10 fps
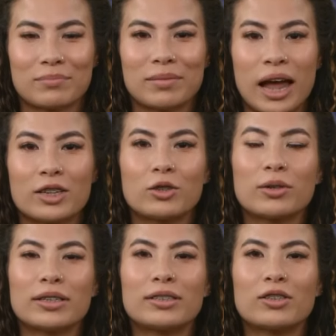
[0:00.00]
At
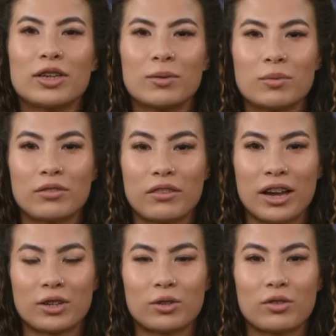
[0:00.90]
DreamStream, we
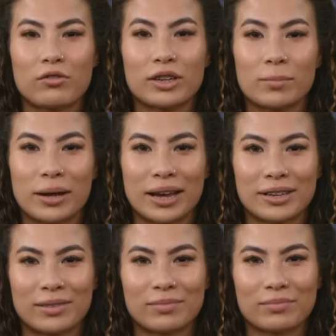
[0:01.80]
value your feedback.